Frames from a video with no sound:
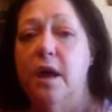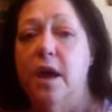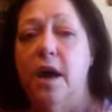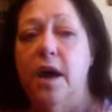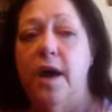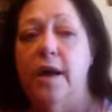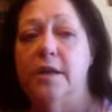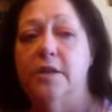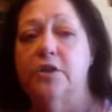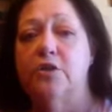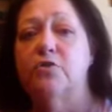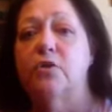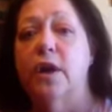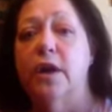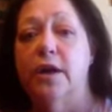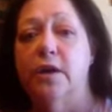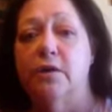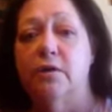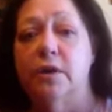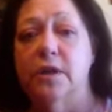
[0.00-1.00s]
a
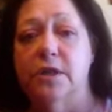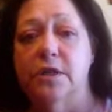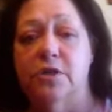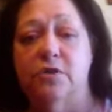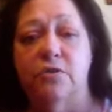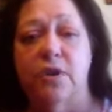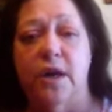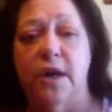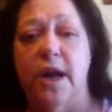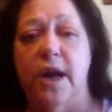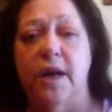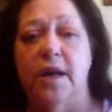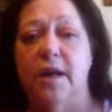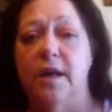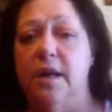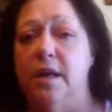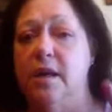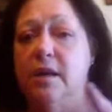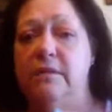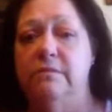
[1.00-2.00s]
strainer and strain out
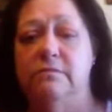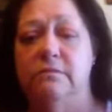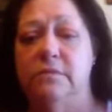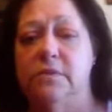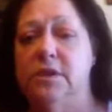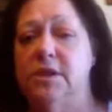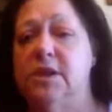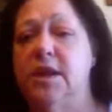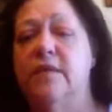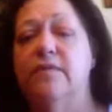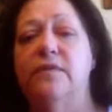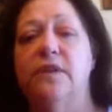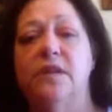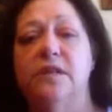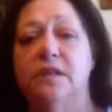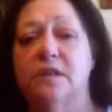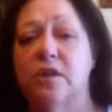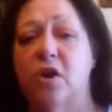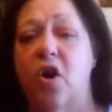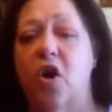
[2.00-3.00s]
any stuff
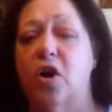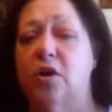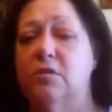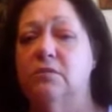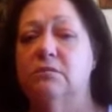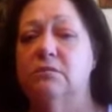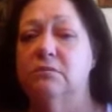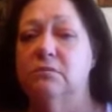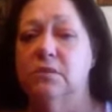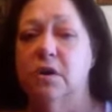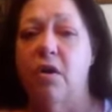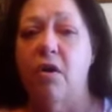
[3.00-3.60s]
that's gotten